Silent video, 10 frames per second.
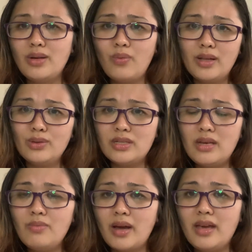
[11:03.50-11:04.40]
want to
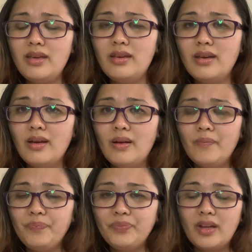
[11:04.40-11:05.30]
see my
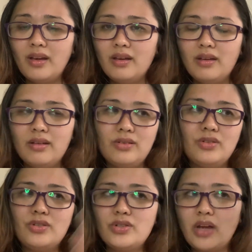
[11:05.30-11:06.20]

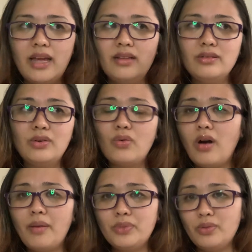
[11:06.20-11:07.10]
child grow
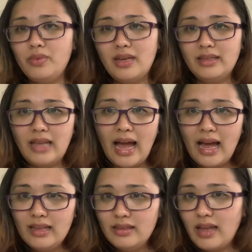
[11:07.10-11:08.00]
up to be a
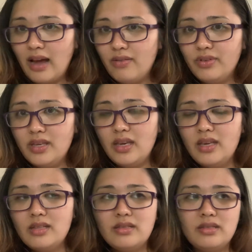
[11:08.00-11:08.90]
dad, have
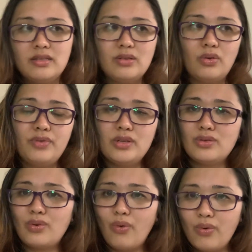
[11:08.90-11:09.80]
kids of
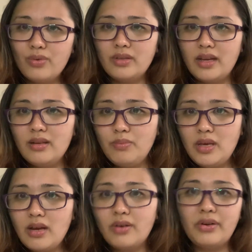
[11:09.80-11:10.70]
his own, and
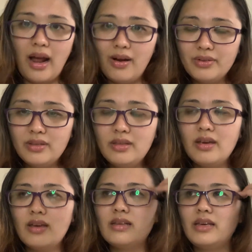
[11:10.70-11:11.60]
be around
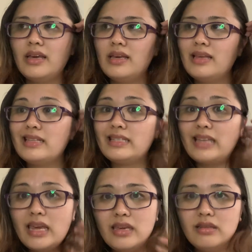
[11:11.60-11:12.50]
and
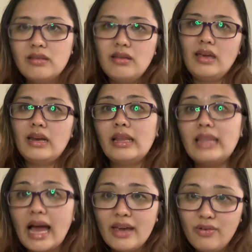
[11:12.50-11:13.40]
sane and
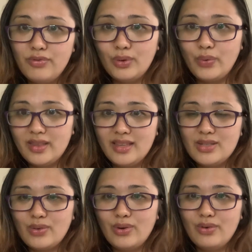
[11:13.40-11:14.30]
alive to
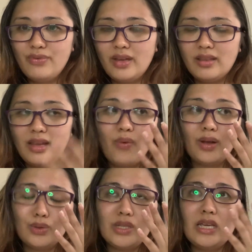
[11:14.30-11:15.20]
witness all of it. I
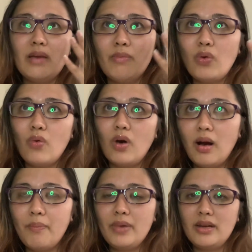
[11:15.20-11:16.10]
want to see him grow
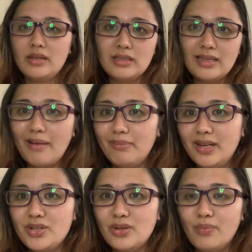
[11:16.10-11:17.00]
up and
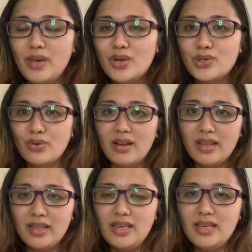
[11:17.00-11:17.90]
establish, make sure
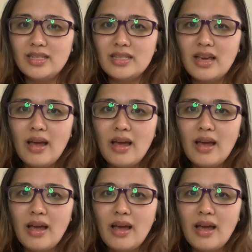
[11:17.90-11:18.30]
that he's